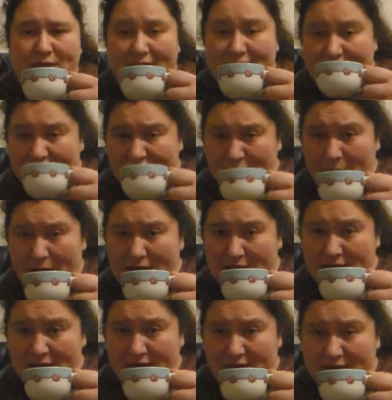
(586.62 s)
There's a
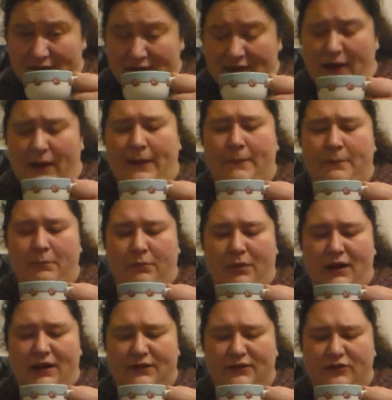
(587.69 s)
sweetness,
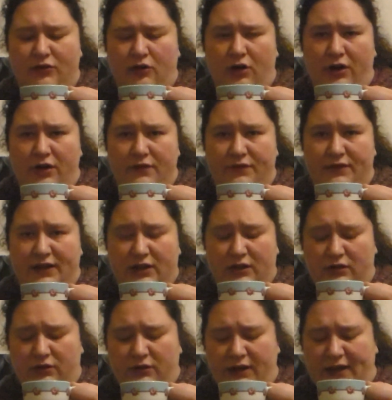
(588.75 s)
but it's not overly
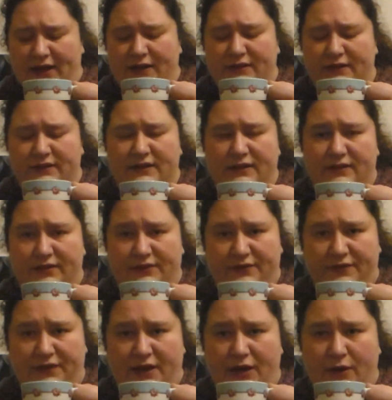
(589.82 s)
cloying. It doesn't
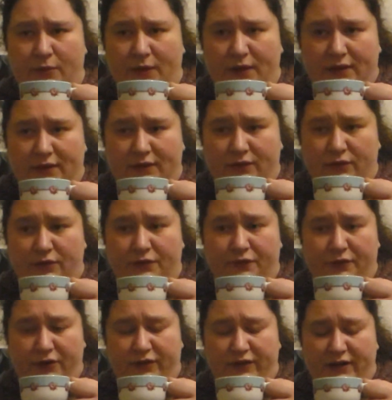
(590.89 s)
interfere with the sort of
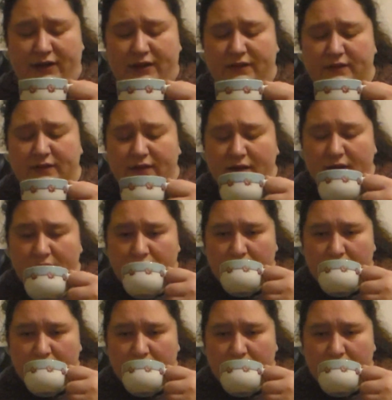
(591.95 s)
fruitiness.